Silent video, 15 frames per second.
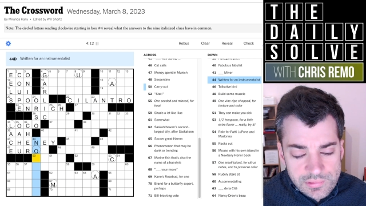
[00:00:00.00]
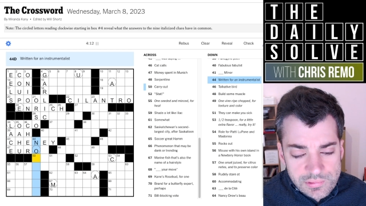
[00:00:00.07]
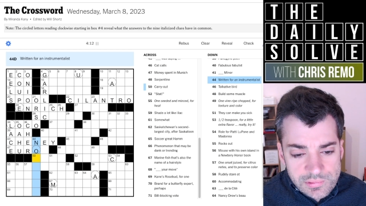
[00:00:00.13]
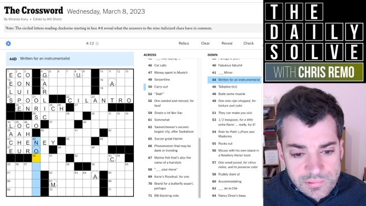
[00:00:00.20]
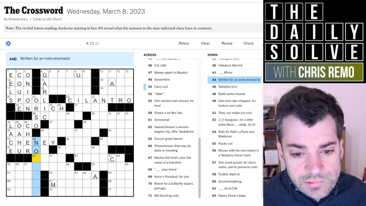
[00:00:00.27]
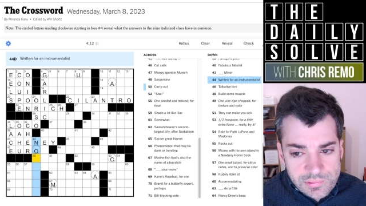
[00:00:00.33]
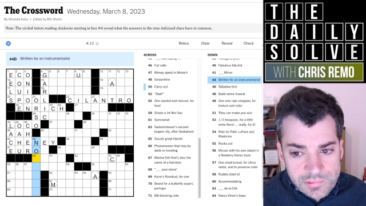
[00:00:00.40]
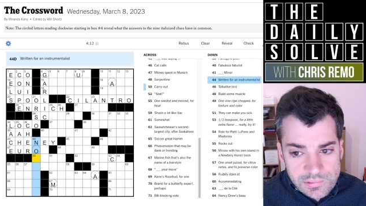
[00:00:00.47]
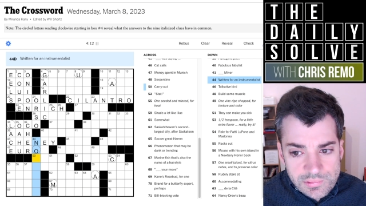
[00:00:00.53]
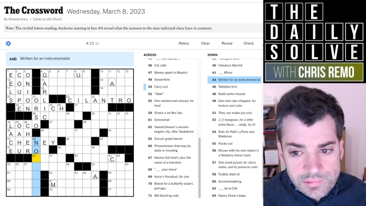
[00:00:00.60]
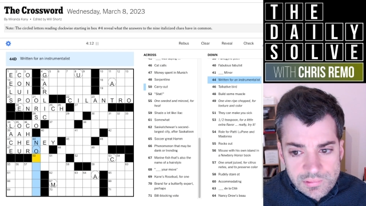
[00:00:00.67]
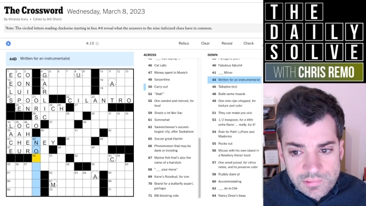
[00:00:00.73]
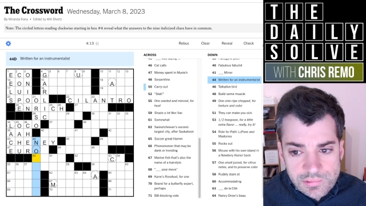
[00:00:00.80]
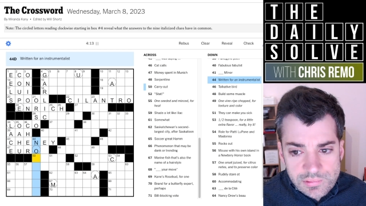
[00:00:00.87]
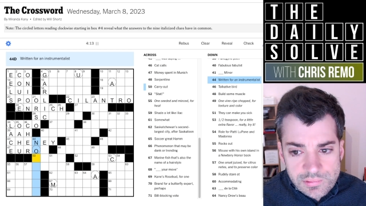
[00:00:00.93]

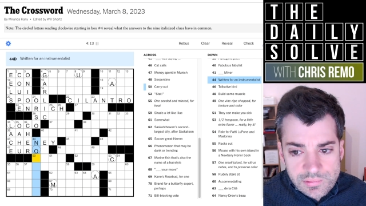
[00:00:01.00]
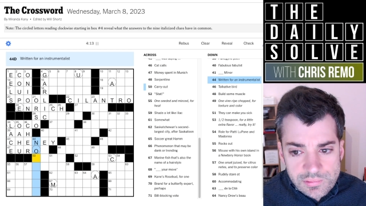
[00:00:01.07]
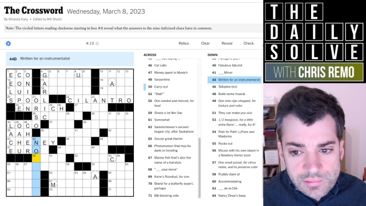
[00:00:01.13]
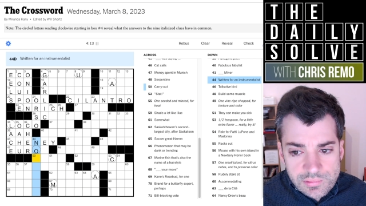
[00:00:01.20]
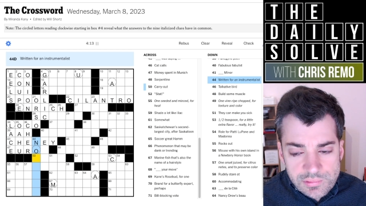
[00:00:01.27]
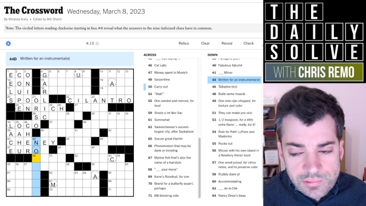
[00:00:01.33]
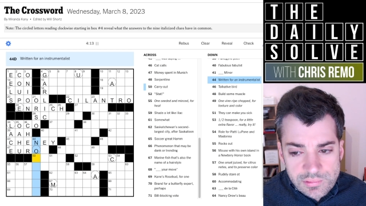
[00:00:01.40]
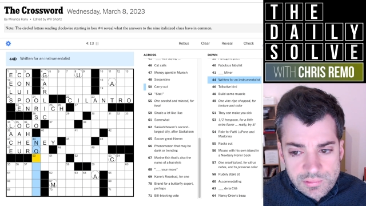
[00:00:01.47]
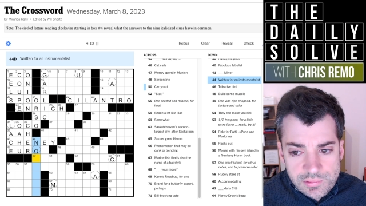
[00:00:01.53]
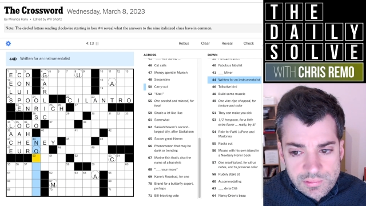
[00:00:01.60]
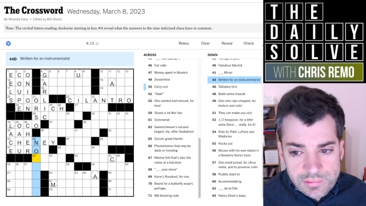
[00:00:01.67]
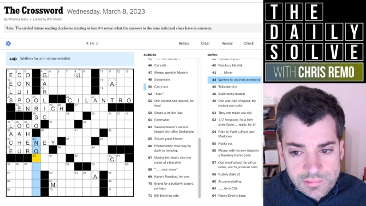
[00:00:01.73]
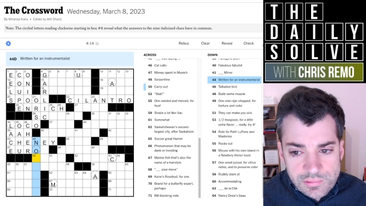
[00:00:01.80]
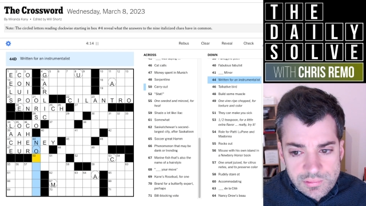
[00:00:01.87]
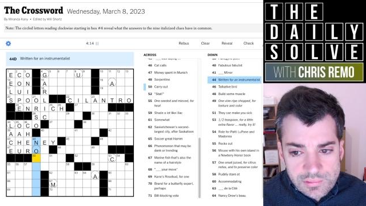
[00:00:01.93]

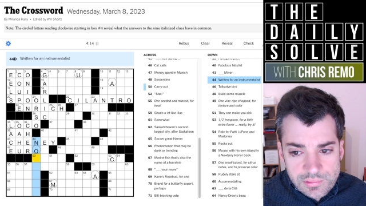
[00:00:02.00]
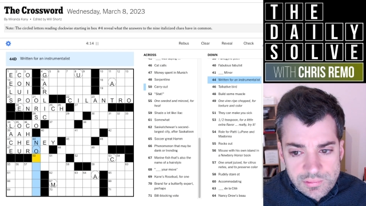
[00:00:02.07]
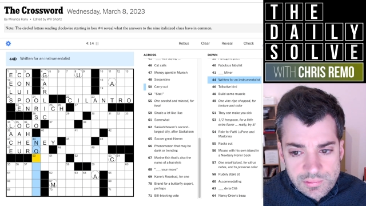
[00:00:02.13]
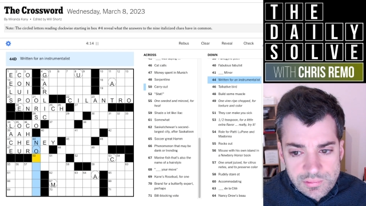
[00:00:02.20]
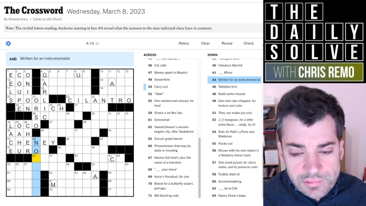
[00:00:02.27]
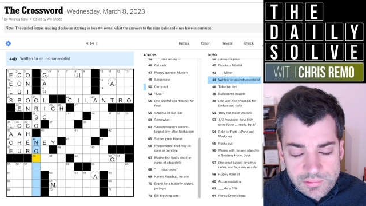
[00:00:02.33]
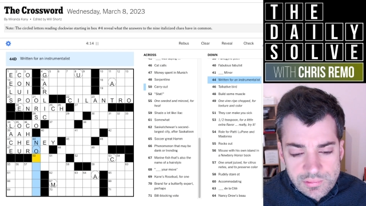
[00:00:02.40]
(silence)